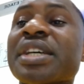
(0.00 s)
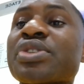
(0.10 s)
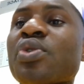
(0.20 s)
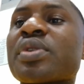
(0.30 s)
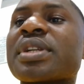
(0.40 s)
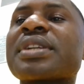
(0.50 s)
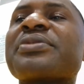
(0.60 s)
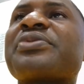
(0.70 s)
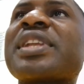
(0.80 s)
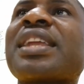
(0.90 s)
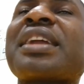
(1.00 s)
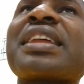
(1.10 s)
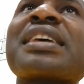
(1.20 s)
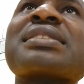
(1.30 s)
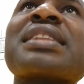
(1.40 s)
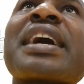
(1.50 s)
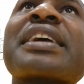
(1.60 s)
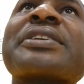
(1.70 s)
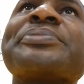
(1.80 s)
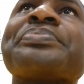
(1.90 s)
So Finland is
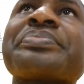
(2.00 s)
like,